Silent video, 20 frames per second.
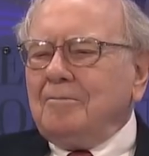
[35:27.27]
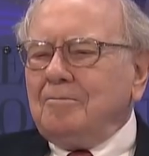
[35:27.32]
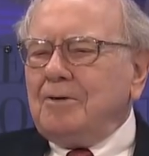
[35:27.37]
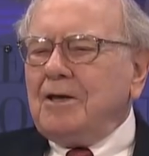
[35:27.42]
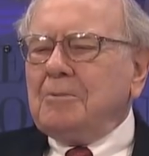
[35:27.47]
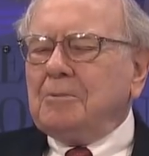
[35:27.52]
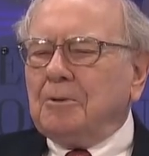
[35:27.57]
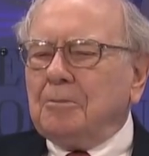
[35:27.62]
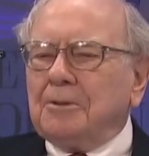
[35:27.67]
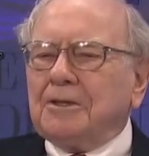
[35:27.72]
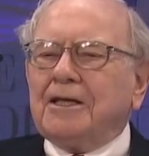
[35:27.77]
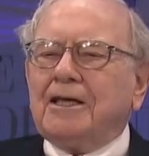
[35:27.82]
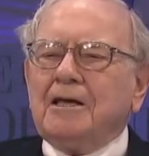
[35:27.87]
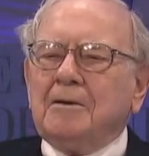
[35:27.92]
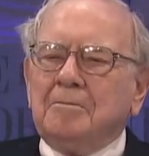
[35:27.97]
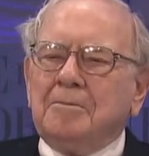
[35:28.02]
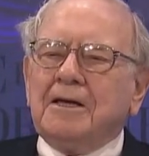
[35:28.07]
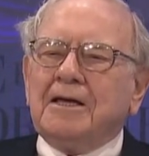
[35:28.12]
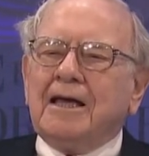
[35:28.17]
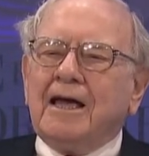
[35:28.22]
people
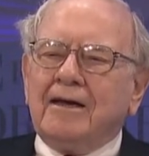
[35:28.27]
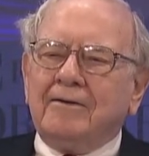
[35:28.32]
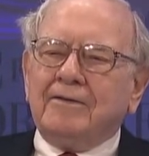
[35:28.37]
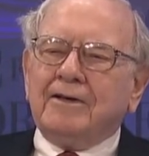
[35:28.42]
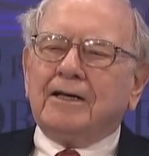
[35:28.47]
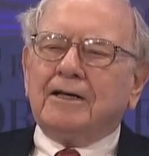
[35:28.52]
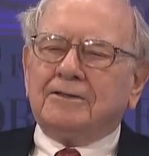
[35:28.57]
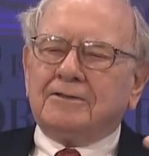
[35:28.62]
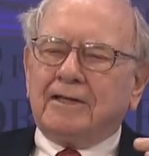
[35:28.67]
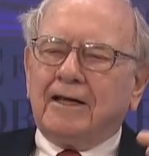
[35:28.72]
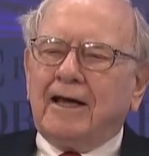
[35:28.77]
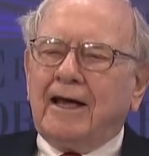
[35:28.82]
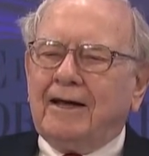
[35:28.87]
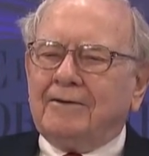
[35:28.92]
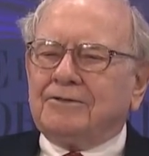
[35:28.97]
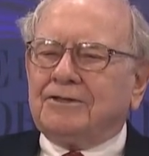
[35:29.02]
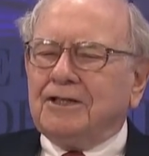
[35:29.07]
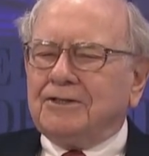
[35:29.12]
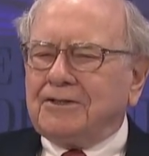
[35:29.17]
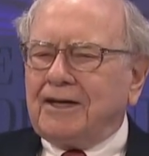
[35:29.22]
keep behaving as they
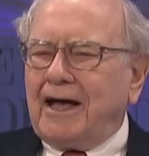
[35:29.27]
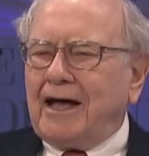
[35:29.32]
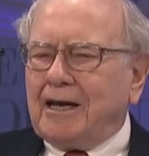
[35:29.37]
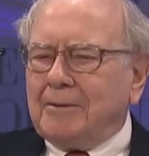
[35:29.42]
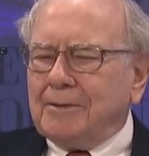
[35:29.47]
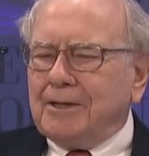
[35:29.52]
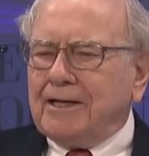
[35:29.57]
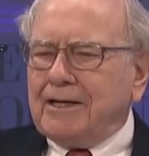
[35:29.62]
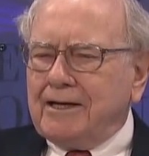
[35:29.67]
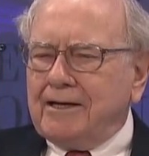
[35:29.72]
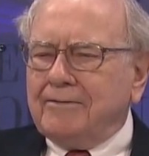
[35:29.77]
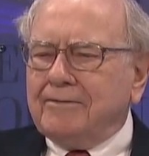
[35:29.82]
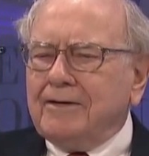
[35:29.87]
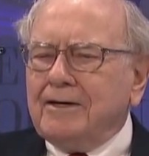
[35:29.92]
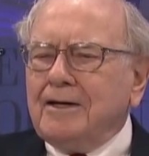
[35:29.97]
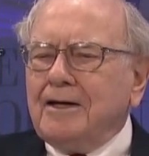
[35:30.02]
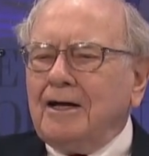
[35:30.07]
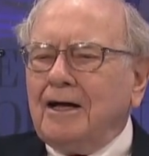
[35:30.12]
have since Adam and Eve,